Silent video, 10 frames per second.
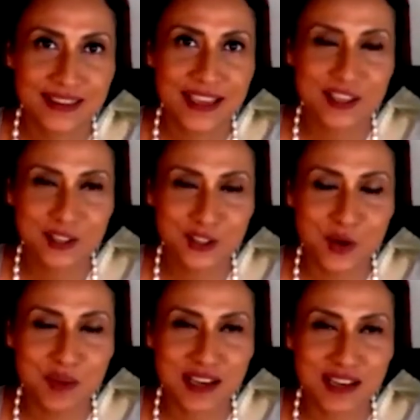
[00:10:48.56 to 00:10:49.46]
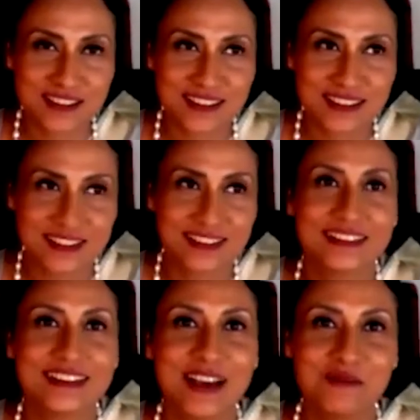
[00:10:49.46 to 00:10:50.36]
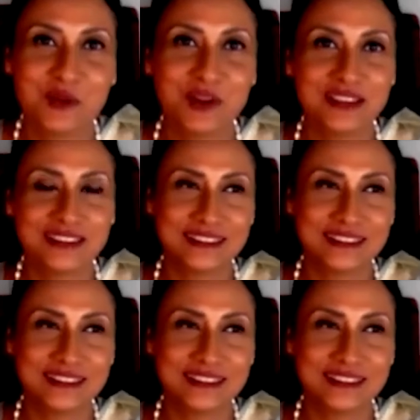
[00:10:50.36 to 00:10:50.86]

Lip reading: Thank you so much, Ibo.